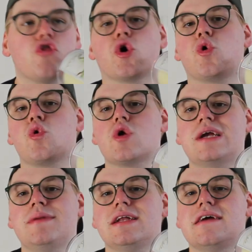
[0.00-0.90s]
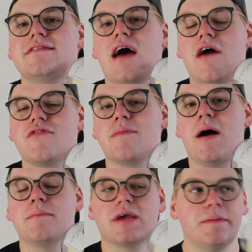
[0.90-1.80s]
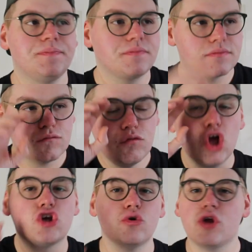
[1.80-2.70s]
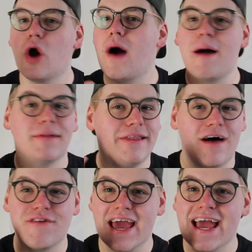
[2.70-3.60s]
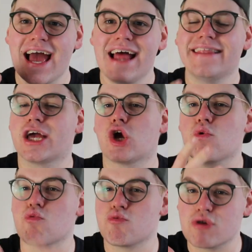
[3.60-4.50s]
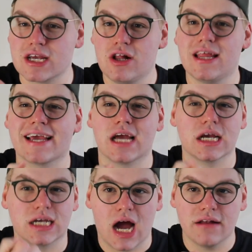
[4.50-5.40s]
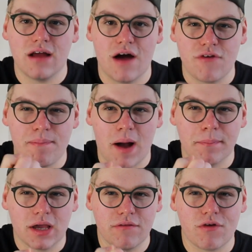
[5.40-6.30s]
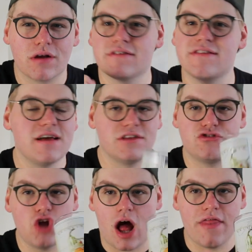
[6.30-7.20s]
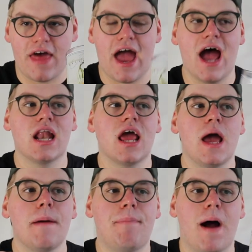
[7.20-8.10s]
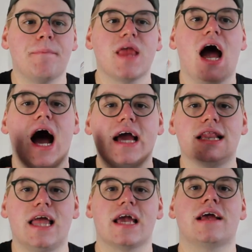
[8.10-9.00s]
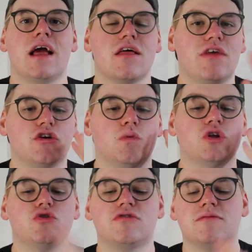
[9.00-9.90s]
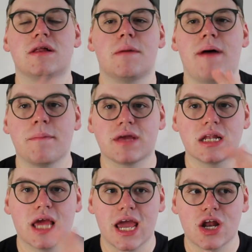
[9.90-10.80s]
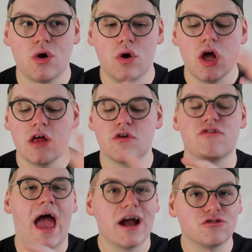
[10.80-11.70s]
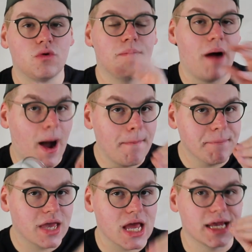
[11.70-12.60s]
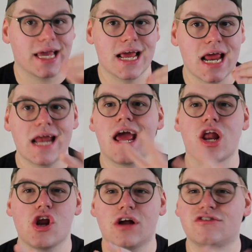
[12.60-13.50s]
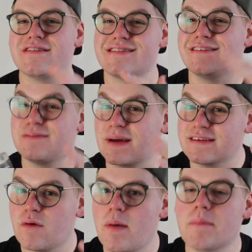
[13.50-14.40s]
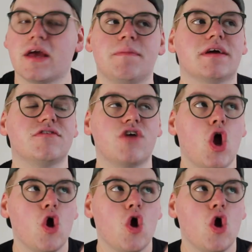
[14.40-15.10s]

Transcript: the creaminess of the pumpkin you know I'm loving like a real like gut of a pumpkin fragrance. It's not that, but I like that when you smell a pumpkin candle, there's actual pumpkin in it and not just the spice of a pumpkin because